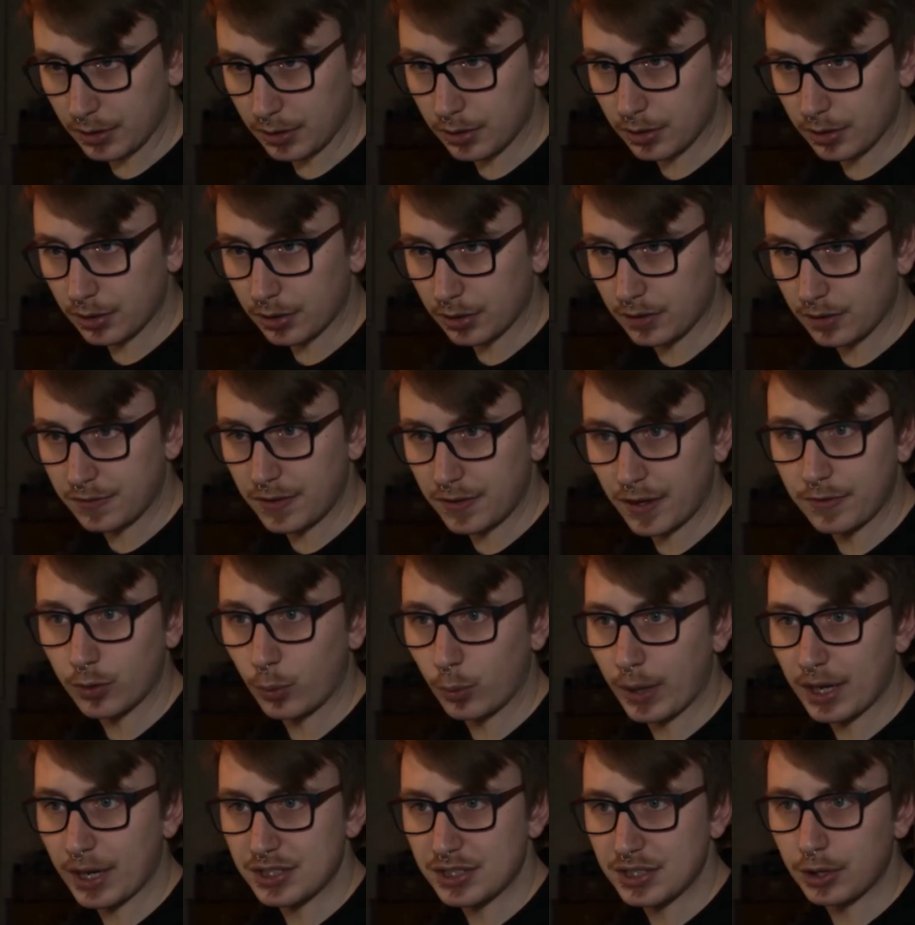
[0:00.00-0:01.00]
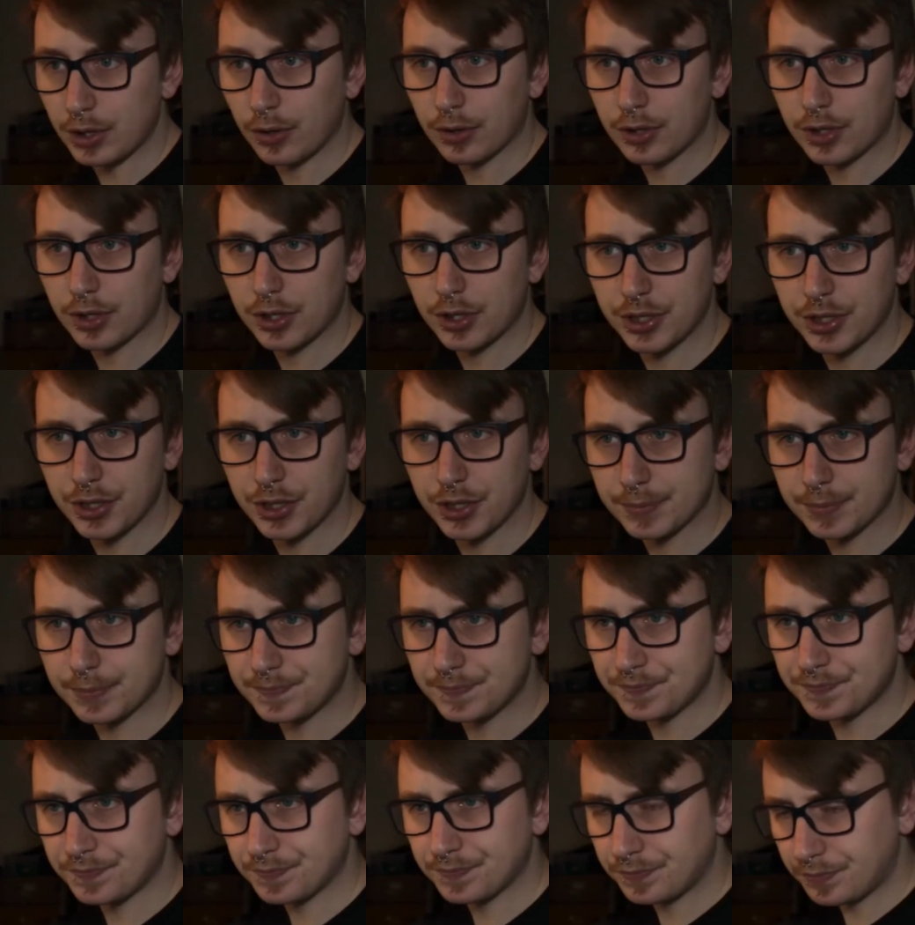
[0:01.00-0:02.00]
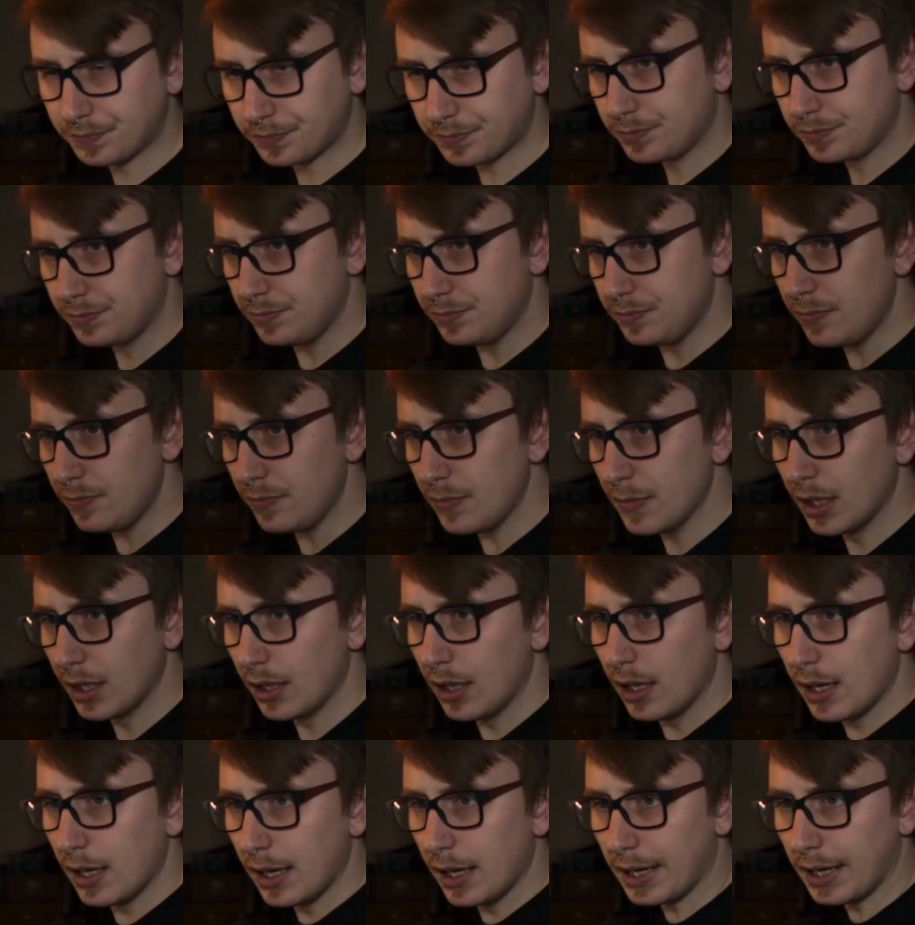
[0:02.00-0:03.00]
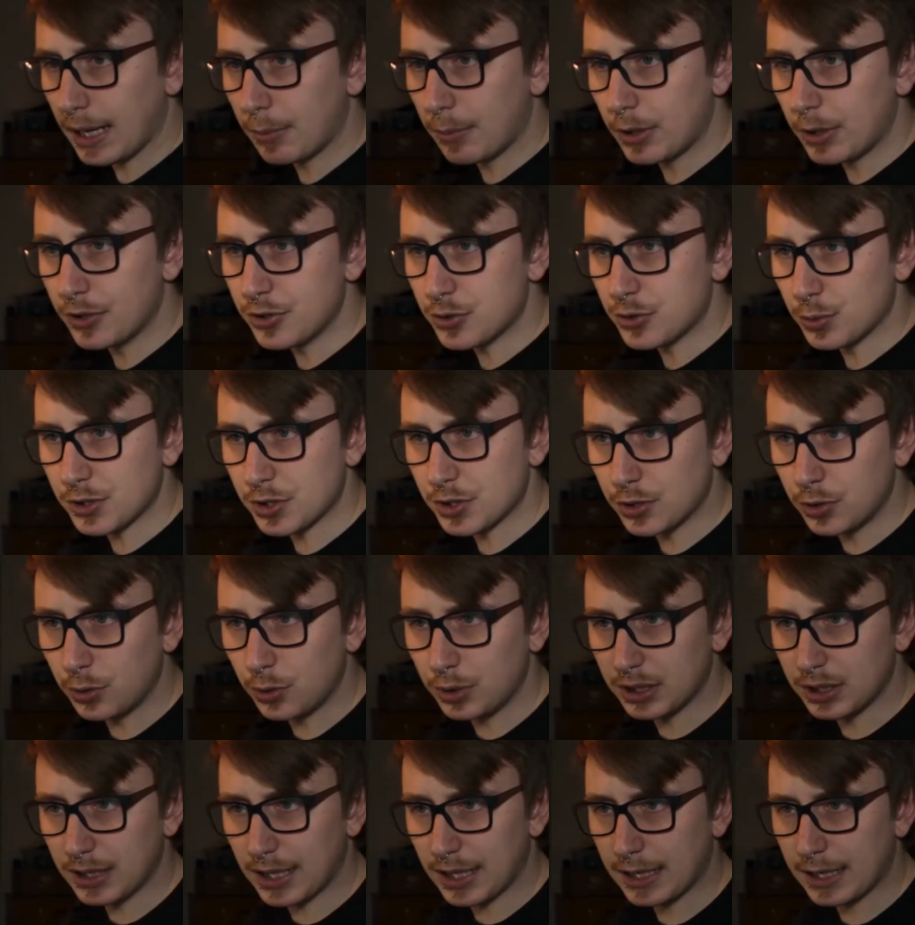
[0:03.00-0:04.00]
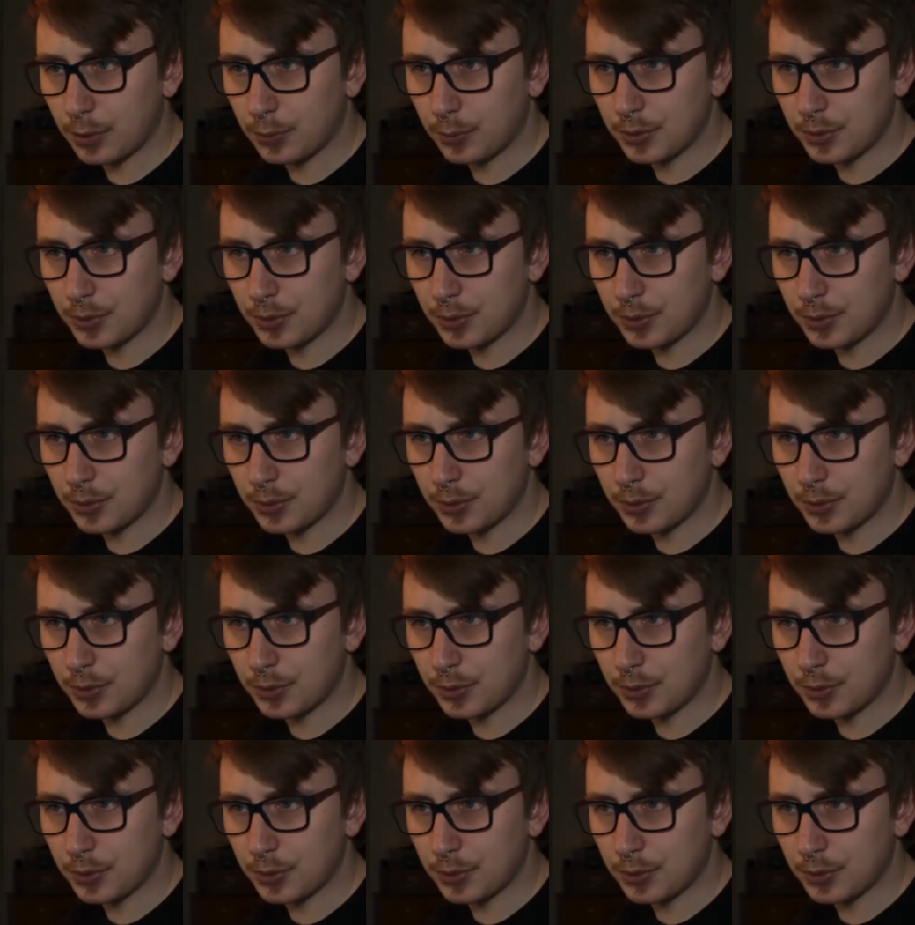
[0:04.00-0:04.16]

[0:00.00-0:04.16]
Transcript: kerfuffle where she got hurt. An ambulance was called and Hannah was